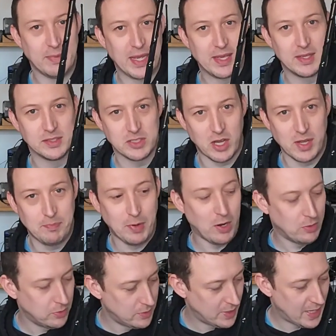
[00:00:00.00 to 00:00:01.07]
make a
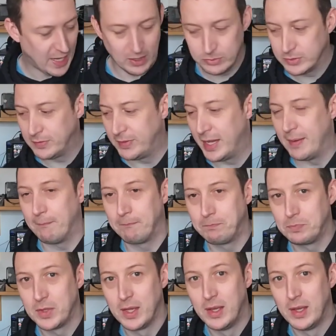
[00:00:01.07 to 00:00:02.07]
dipole out of it.